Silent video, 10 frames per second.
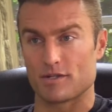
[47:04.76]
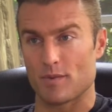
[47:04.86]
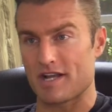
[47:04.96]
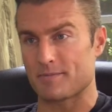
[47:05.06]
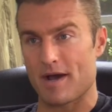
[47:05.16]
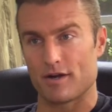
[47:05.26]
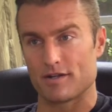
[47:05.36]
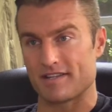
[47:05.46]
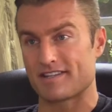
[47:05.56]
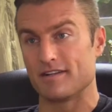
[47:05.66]
the rice
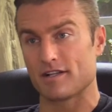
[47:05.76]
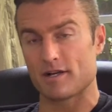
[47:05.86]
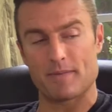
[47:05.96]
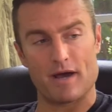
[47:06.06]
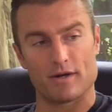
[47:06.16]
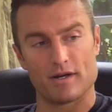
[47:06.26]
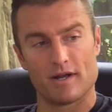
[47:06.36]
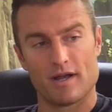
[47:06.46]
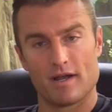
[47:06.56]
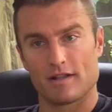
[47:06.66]
powder, the silica powder,
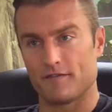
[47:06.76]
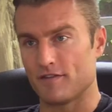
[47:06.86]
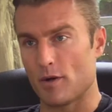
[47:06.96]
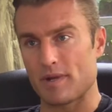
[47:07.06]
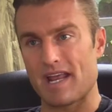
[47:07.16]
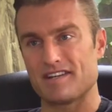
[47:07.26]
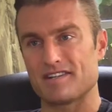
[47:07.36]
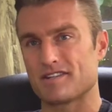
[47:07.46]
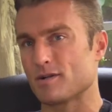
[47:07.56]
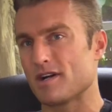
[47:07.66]
the flowing
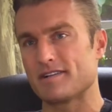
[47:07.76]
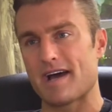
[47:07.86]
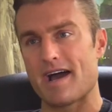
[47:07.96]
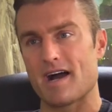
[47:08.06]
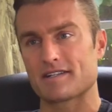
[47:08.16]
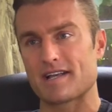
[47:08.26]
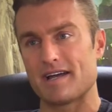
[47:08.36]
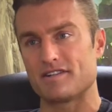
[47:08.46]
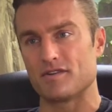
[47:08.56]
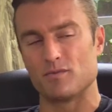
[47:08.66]
agent, silicon
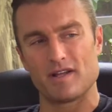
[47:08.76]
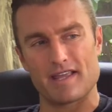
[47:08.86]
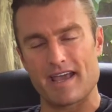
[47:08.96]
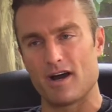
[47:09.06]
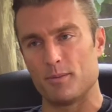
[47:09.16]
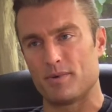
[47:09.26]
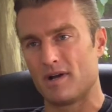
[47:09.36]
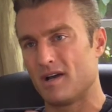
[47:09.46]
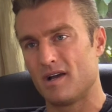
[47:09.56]
dioxide, to really help.